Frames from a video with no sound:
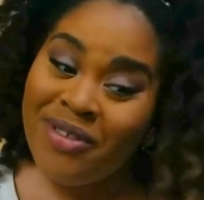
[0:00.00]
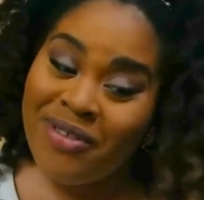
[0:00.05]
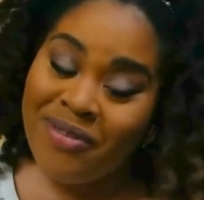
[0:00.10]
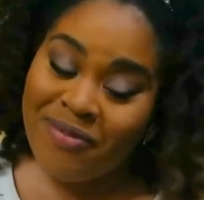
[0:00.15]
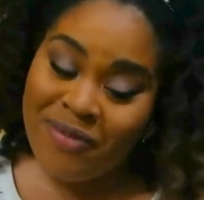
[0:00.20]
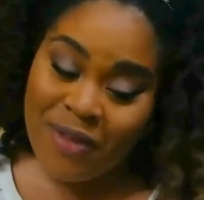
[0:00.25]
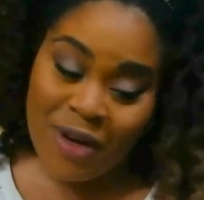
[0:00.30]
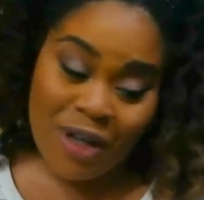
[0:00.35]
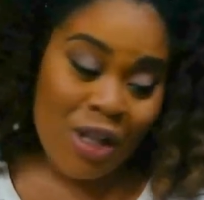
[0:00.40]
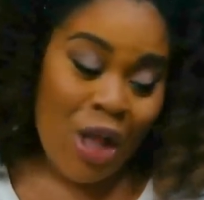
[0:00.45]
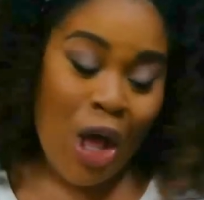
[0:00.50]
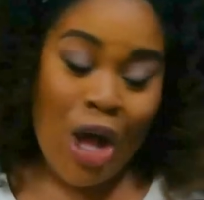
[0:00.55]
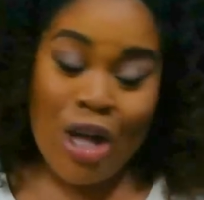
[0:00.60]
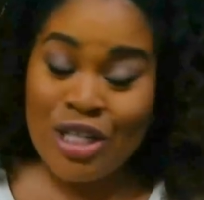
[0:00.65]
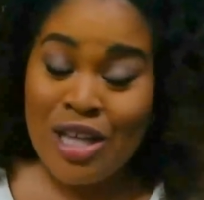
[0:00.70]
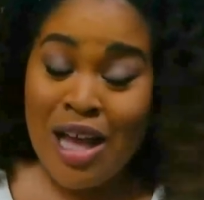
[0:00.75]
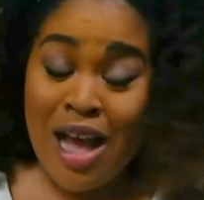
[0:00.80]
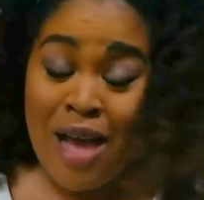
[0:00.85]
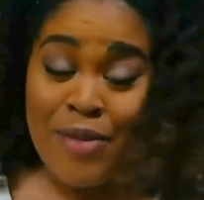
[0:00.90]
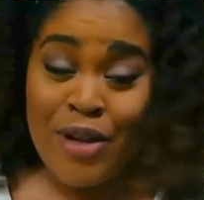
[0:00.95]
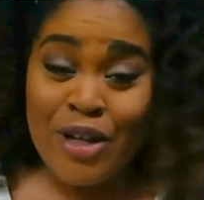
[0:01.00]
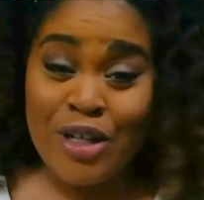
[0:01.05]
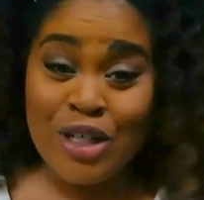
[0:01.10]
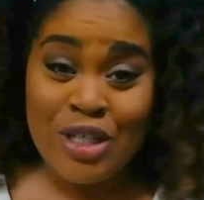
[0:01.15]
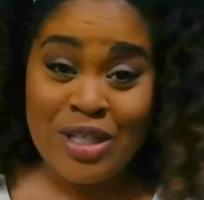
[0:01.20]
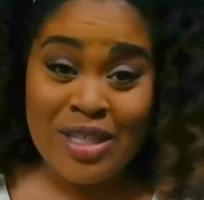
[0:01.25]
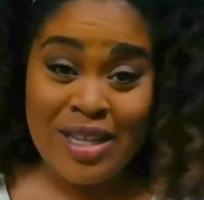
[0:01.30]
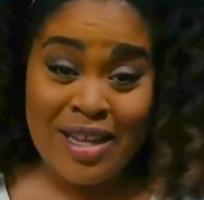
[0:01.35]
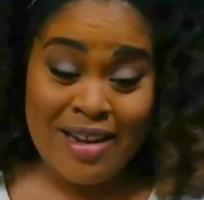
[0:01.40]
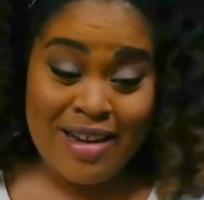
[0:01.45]
For a long time, you're
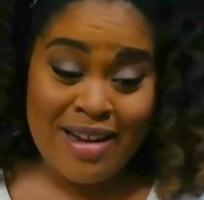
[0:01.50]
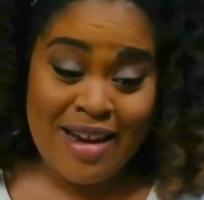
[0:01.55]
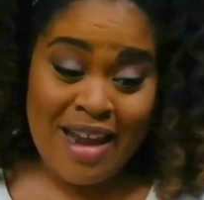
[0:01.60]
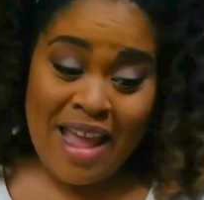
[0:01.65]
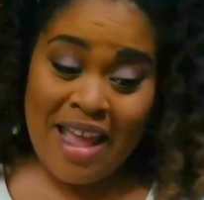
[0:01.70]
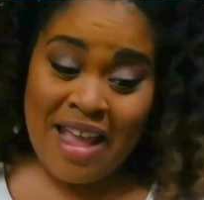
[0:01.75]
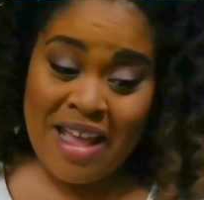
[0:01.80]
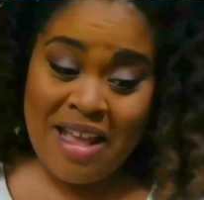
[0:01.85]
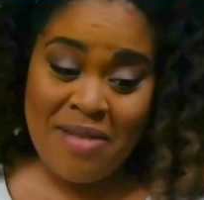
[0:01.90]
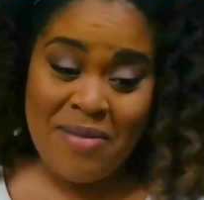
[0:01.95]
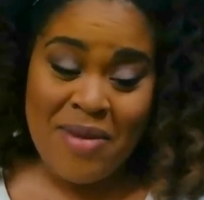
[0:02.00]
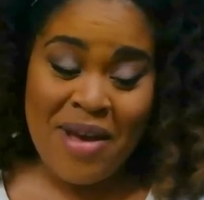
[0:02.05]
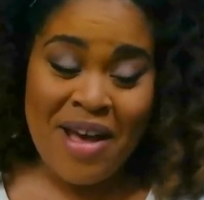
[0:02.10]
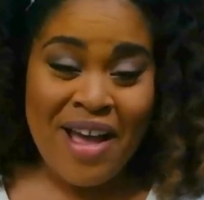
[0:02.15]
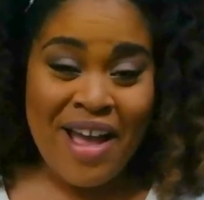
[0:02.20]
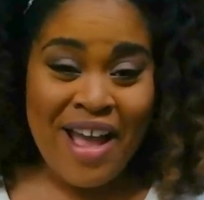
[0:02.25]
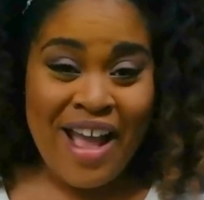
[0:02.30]
just a name